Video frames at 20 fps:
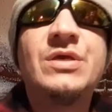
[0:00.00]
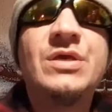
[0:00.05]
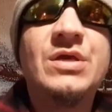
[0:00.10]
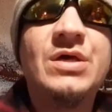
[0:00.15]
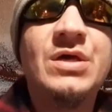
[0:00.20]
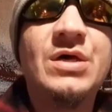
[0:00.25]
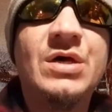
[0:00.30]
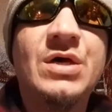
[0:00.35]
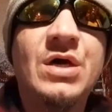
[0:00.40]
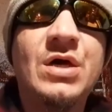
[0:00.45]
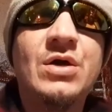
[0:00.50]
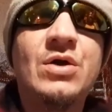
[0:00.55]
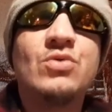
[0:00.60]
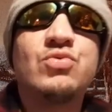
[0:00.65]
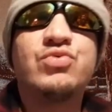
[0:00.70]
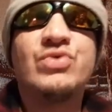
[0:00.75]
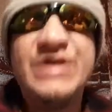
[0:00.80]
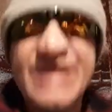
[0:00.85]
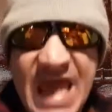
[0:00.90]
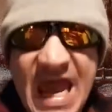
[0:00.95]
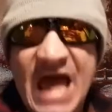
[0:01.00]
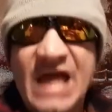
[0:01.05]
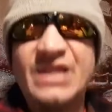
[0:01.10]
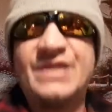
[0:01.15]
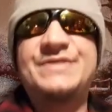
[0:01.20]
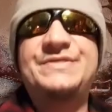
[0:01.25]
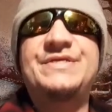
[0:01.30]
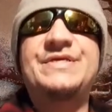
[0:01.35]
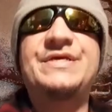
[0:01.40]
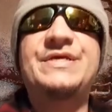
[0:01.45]

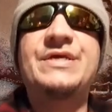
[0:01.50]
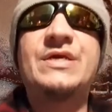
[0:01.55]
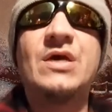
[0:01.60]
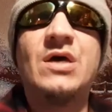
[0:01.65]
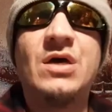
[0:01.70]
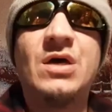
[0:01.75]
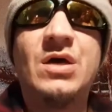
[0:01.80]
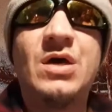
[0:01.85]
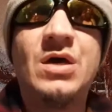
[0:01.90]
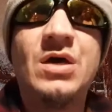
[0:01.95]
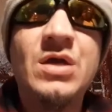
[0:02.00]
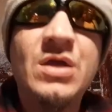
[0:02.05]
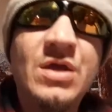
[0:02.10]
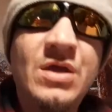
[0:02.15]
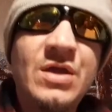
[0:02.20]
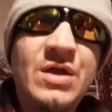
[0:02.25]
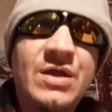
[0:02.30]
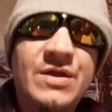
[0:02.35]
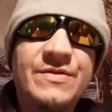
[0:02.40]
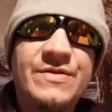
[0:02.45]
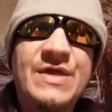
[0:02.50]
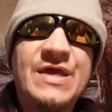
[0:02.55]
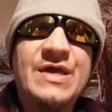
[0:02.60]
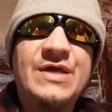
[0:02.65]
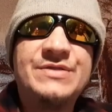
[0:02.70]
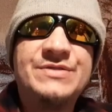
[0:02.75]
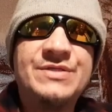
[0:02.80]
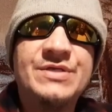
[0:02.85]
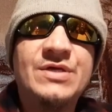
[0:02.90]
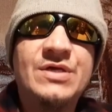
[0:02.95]
reality
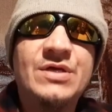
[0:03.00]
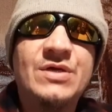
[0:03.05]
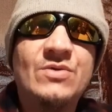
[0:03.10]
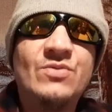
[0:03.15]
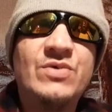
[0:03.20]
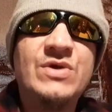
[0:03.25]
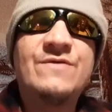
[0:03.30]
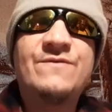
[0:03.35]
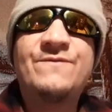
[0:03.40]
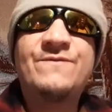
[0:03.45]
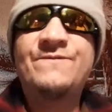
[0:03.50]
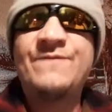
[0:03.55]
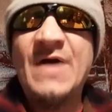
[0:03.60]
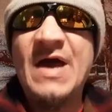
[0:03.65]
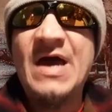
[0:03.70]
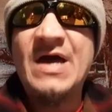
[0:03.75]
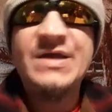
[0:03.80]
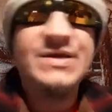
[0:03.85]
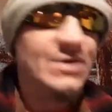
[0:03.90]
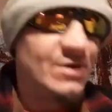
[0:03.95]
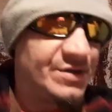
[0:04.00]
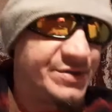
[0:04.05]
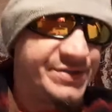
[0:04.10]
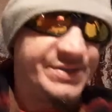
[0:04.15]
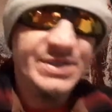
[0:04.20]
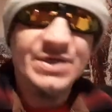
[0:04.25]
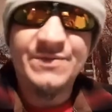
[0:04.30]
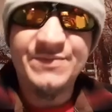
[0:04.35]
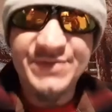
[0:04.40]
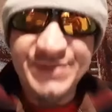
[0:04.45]
that we find
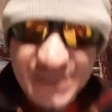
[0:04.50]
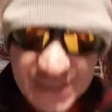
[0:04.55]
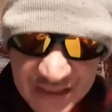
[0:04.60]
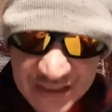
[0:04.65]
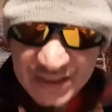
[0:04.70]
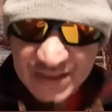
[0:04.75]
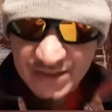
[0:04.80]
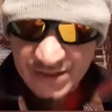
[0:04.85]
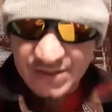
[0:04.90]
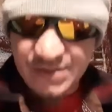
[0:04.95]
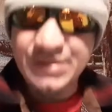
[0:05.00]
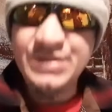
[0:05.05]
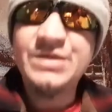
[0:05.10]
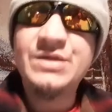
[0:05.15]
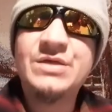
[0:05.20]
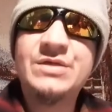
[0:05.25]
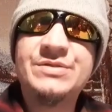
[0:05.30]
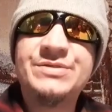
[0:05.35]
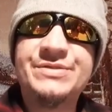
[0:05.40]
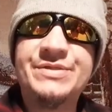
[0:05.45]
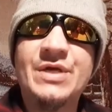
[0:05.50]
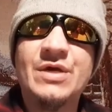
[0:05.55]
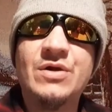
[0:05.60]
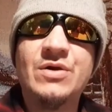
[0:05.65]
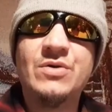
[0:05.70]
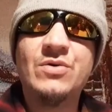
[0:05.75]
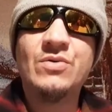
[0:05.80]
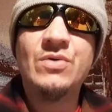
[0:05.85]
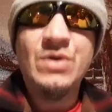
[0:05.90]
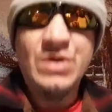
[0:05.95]
ourselves in.
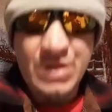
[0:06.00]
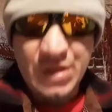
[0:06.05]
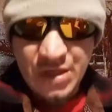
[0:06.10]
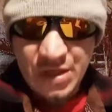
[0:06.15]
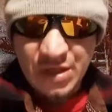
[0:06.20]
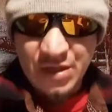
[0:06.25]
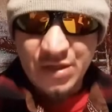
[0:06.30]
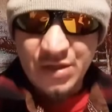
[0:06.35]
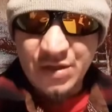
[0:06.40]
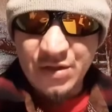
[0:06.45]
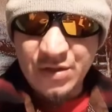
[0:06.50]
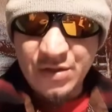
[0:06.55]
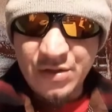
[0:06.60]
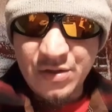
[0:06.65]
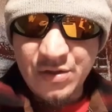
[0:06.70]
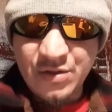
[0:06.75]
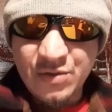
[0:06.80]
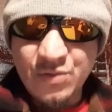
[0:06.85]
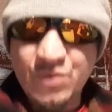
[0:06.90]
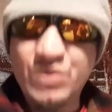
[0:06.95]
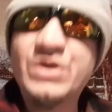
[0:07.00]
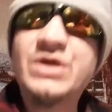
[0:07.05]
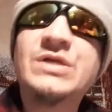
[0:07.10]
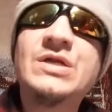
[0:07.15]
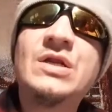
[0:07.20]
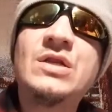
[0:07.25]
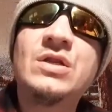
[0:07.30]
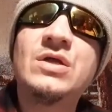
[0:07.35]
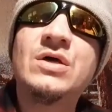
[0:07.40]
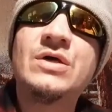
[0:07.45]
So we're going to
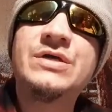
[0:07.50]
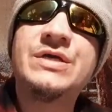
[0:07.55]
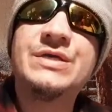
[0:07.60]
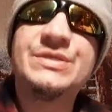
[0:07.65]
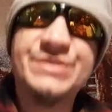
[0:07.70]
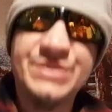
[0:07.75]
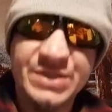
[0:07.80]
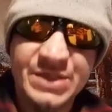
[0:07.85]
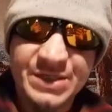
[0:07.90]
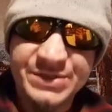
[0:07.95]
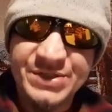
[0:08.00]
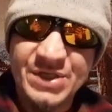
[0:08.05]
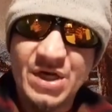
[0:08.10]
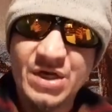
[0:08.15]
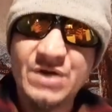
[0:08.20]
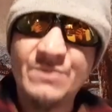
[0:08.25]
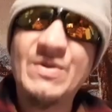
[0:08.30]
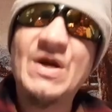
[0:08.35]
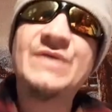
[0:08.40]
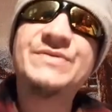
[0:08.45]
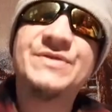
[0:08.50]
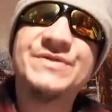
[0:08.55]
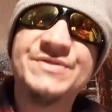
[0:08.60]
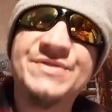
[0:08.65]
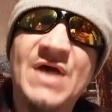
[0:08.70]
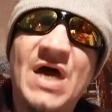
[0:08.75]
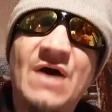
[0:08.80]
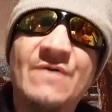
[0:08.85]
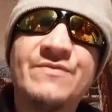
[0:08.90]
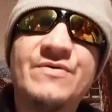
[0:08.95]
look. He's going to talk about the
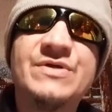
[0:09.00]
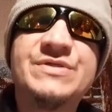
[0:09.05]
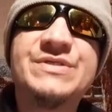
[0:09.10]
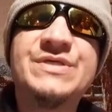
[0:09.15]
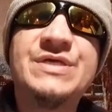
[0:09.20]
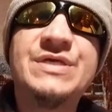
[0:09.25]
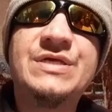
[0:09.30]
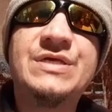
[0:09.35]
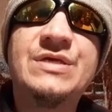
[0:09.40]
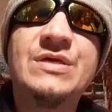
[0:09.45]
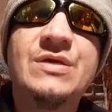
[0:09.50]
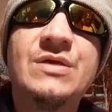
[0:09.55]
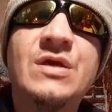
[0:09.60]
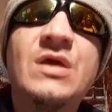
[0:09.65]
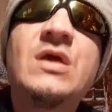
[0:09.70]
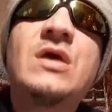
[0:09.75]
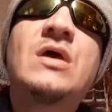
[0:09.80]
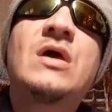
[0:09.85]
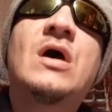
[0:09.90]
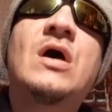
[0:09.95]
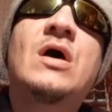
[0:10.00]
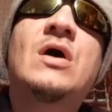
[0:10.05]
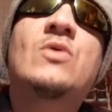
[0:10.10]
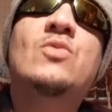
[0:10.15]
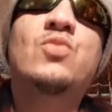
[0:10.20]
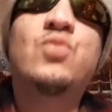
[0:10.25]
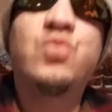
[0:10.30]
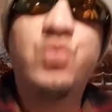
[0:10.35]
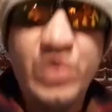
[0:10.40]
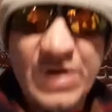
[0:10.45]
sovereignty,
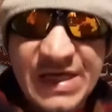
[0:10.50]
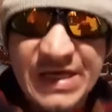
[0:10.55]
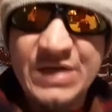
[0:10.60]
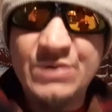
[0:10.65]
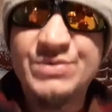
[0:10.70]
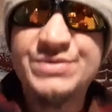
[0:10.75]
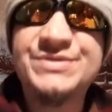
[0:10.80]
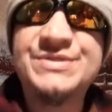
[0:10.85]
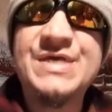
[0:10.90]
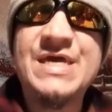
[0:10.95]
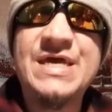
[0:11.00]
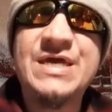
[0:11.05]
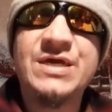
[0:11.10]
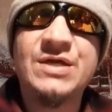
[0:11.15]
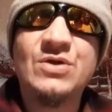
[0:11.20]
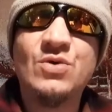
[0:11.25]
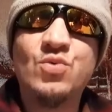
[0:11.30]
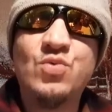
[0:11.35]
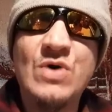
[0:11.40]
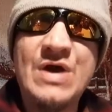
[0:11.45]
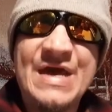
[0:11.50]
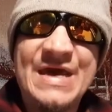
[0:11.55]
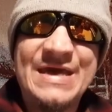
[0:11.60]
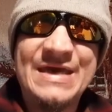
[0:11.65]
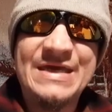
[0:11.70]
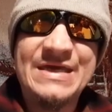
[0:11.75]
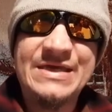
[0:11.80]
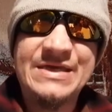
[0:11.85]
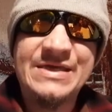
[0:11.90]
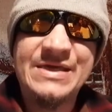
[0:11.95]
when it was taken
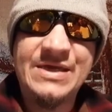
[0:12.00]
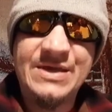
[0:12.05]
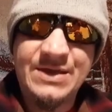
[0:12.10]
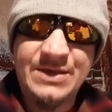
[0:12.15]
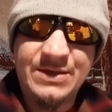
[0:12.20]
away,